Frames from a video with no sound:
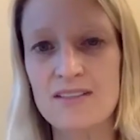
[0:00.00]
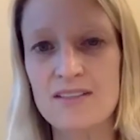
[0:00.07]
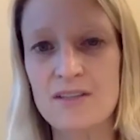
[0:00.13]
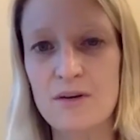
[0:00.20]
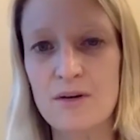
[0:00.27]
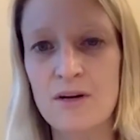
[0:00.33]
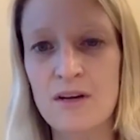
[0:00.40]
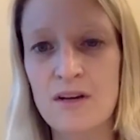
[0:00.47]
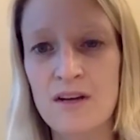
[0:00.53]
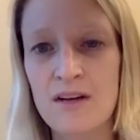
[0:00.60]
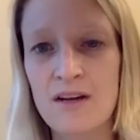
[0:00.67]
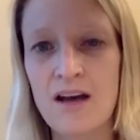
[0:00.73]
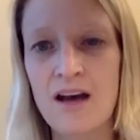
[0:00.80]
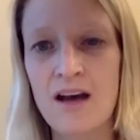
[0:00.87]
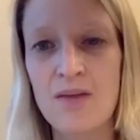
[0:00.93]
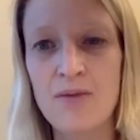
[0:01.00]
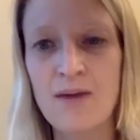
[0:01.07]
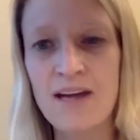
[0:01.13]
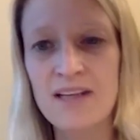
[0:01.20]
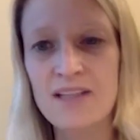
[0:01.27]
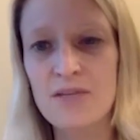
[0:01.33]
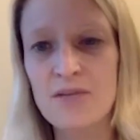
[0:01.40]
So
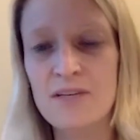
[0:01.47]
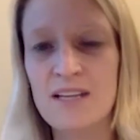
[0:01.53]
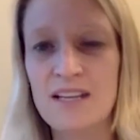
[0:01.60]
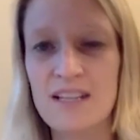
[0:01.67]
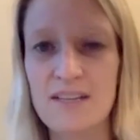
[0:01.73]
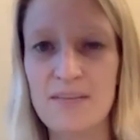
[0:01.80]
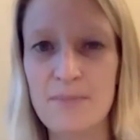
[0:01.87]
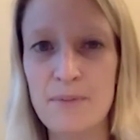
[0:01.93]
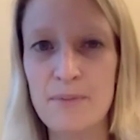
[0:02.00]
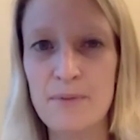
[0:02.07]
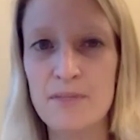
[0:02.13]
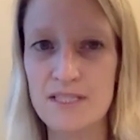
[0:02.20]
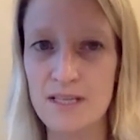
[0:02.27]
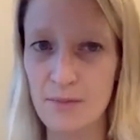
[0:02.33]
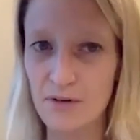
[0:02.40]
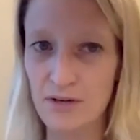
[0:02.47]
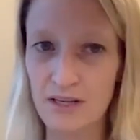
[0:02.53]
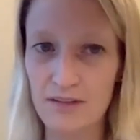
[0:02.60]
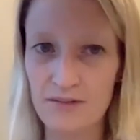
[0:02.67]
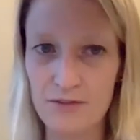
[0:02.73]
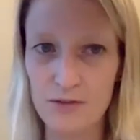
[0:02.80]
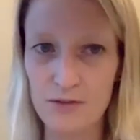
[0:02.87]
Ryan, do you want to kind of give people a summary
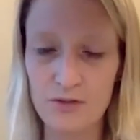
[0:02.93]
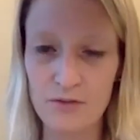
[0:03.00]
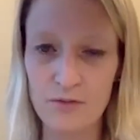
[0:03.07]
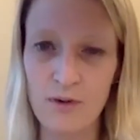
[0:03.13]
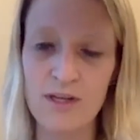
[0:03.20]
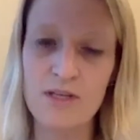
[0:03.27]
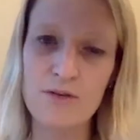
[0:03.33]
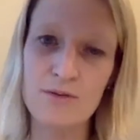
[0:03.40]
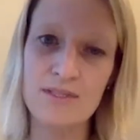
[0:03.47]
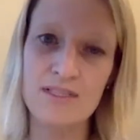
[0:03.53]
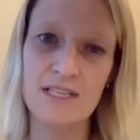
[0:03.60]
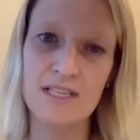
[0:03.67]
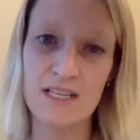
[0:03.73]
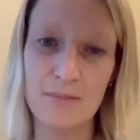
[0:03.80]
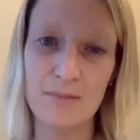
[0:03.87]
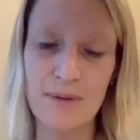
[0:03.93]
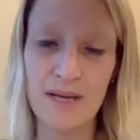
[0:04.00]
of sort of what you see in a